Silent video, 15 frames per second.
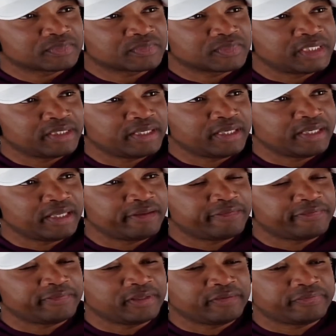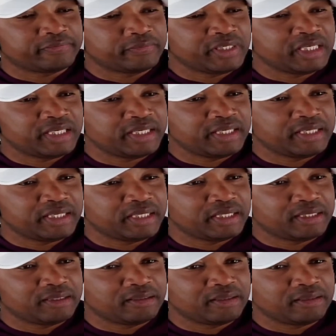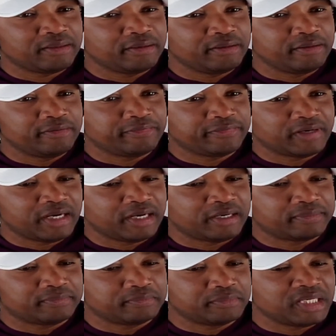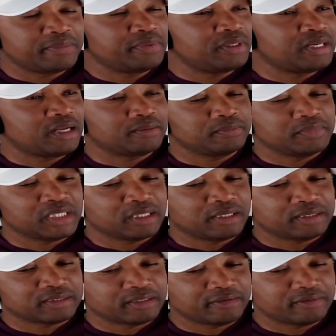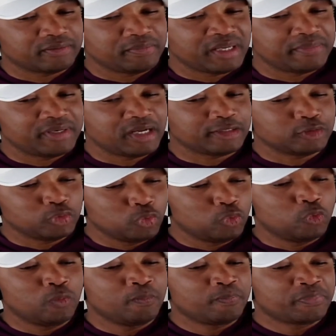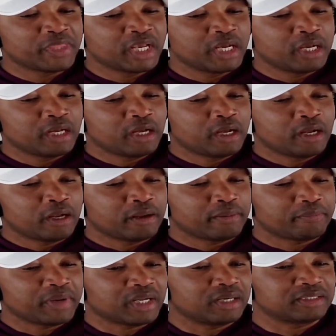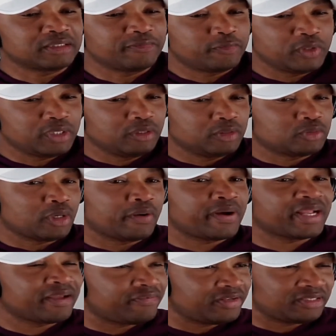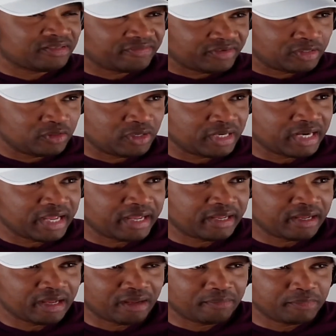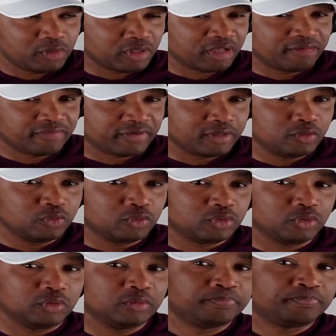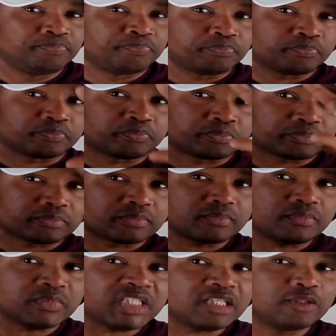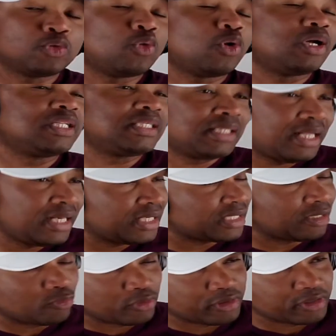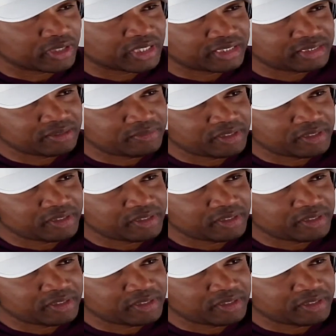Yeah? Maybe not you. Because if we go to a reggae festival, you and I'm looking for you to do all the technical work. You see me?